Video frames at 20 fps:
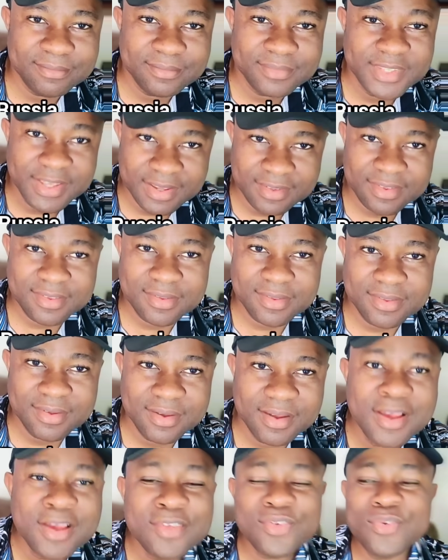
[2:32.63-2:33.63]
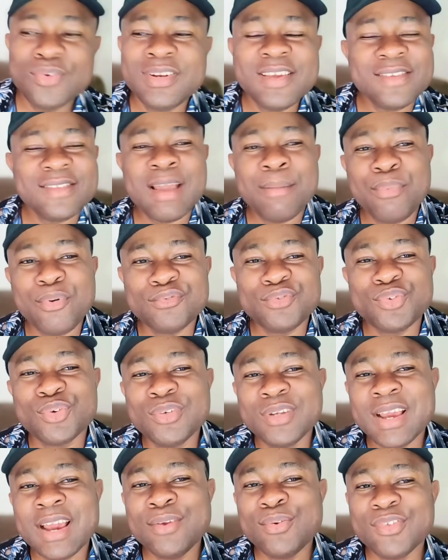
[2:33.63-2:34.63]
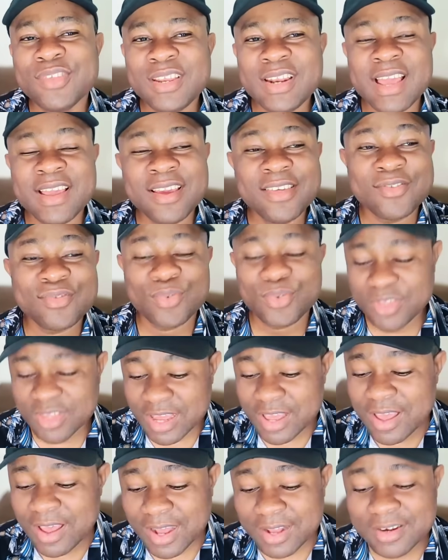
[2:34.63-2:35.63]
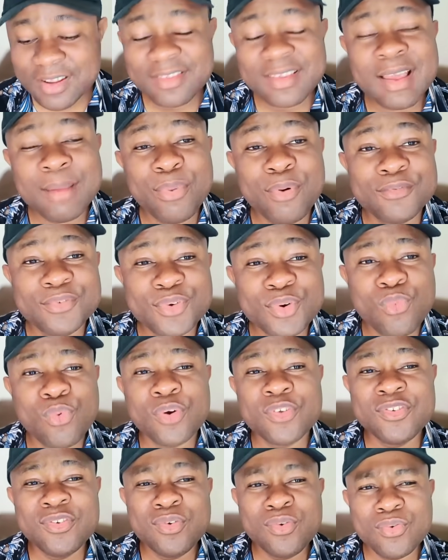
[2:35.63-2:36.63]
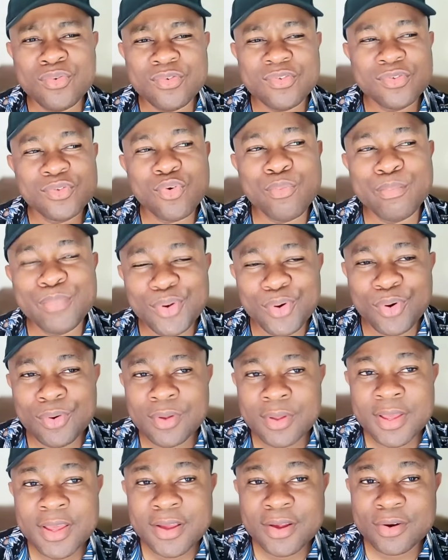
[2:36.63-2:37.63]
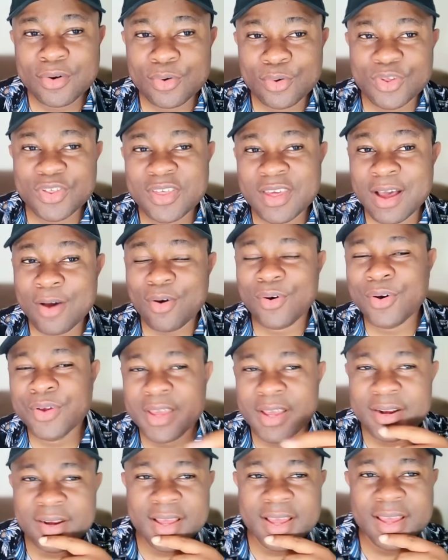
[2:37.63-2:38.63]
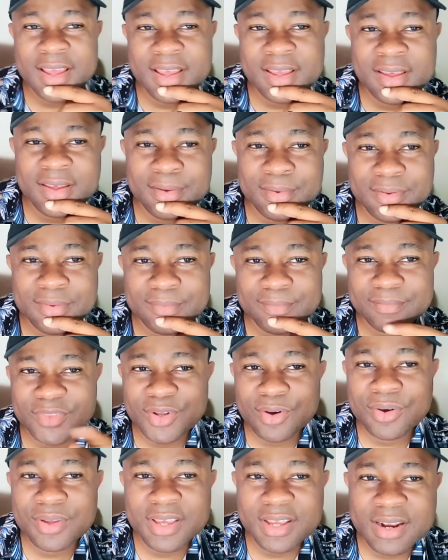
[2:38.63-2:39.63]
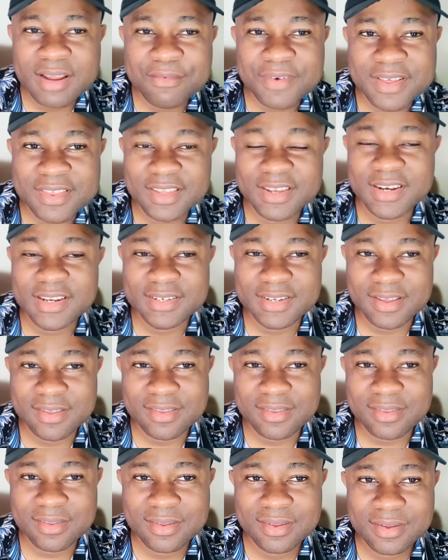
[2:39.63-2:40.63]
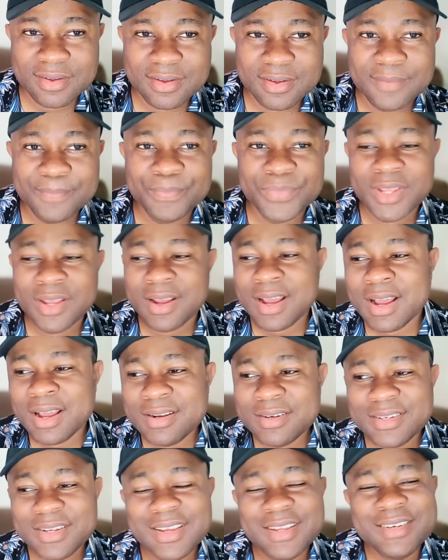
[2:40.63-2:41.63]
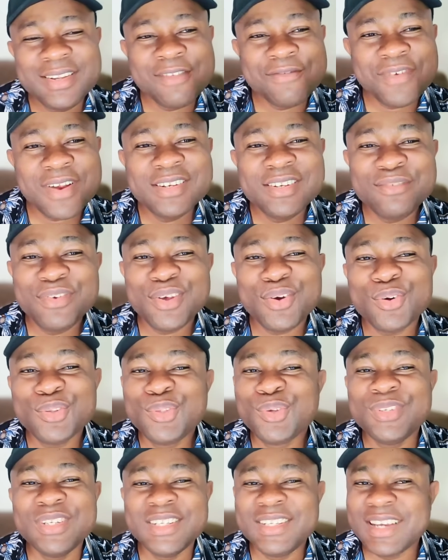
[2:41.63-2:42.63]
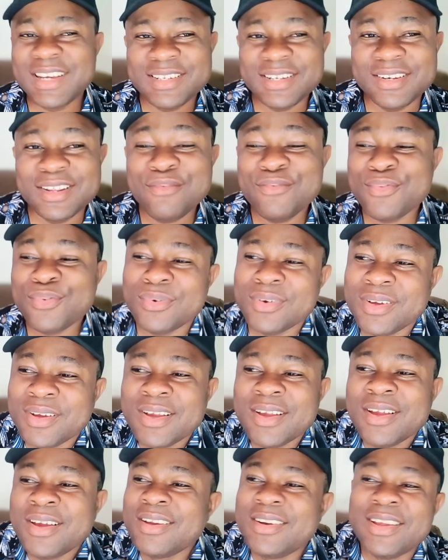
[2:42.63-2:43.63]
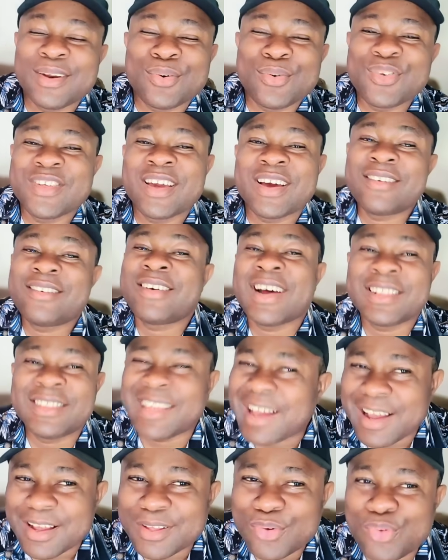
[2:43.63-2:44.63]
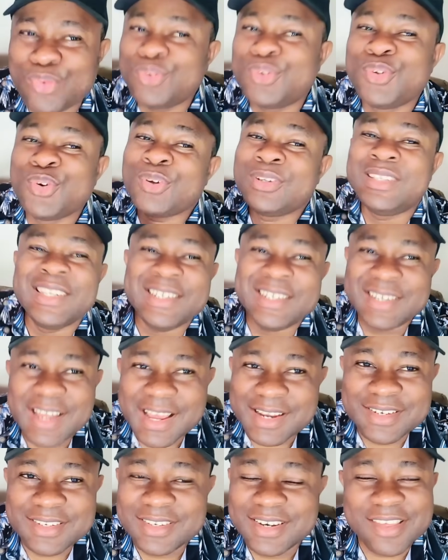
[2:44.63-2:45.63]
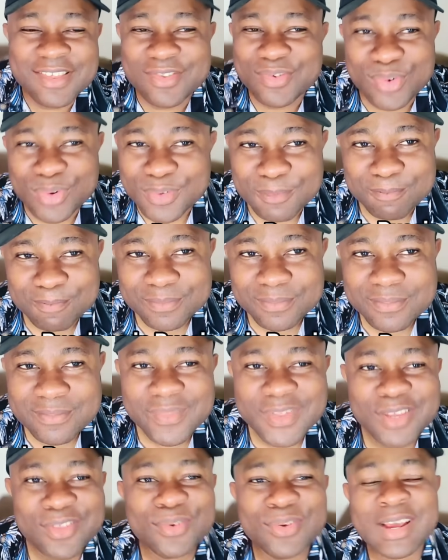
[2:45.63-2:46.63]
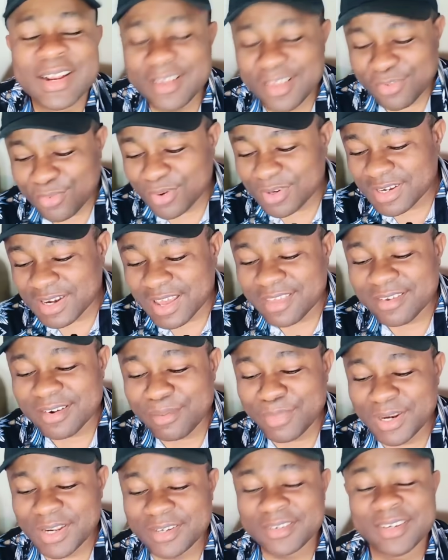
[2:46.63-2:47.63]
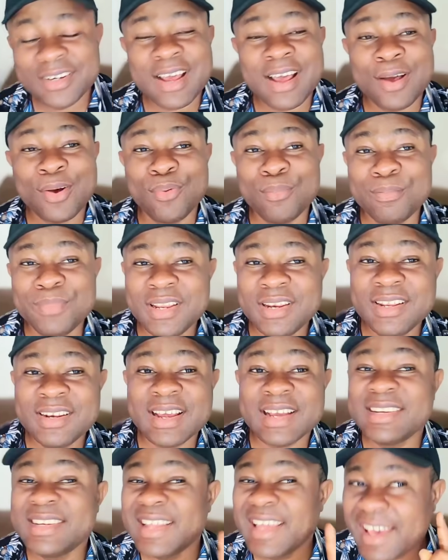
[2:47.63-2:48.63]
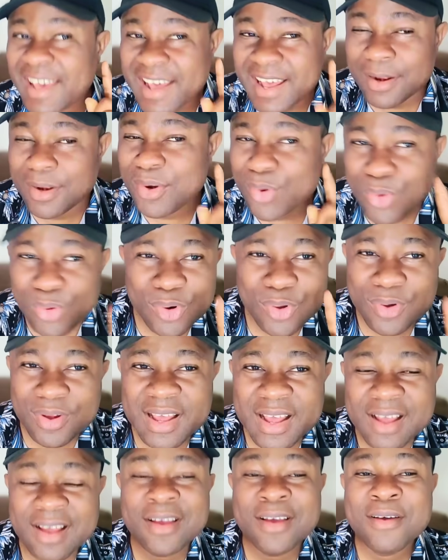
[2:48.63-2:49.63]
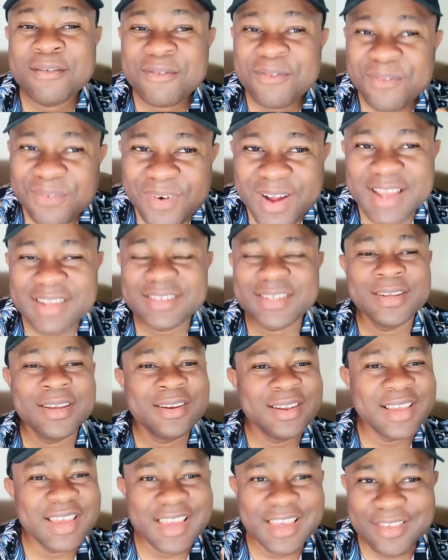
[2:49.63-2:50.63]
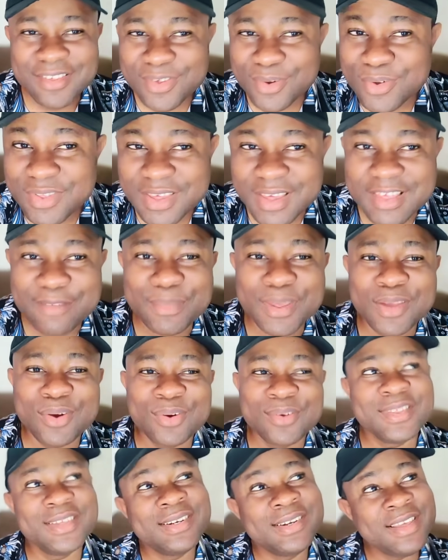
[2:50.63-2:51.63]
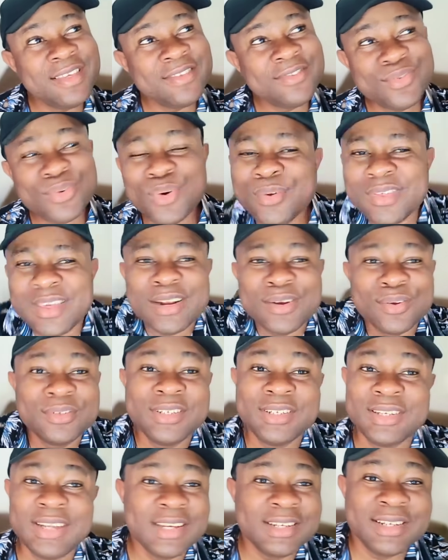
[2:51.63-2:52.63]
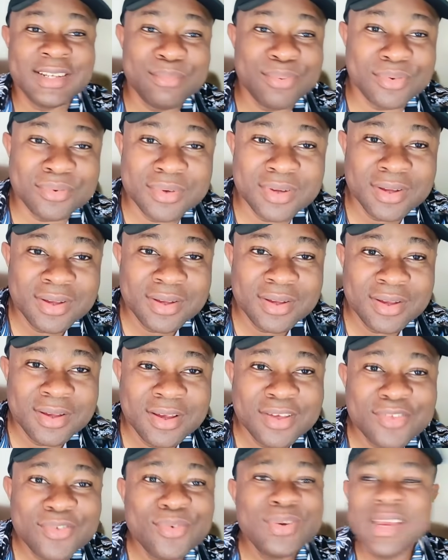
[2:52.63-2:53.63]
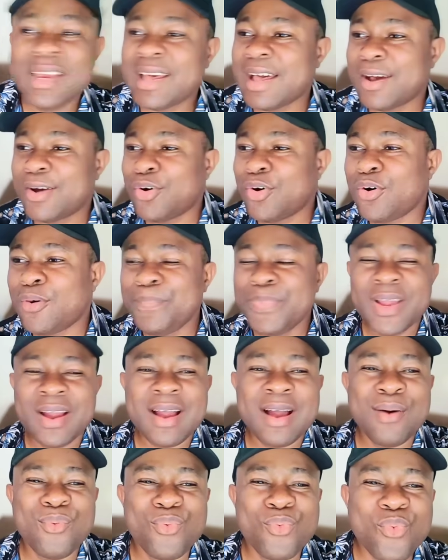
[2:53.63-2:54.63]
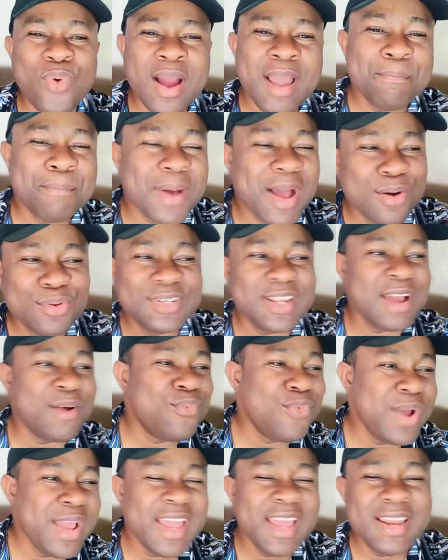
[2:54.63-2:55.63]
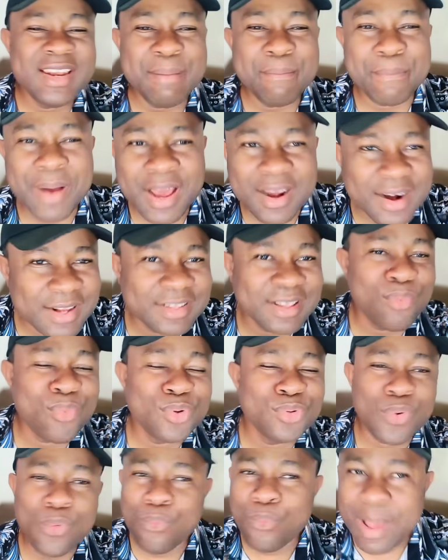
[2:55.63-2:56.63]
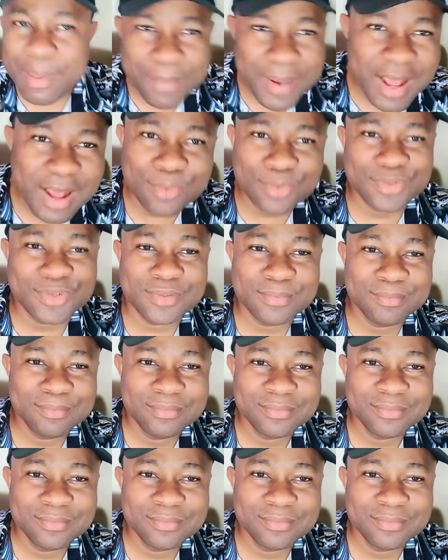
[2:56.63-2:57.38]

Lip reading: Yes. So this type of drone they are using against Russia, and this type of drone was used to blow Russia oil and the facilities. And it is very difficult to detect it. Even the Russian radar could not detect this drone. So that is what the Nigerian military now are complaining, that they can no longer fight the insurgents because these drones are not detectable. So they can come and wipe out away any barrack they want to wipe out.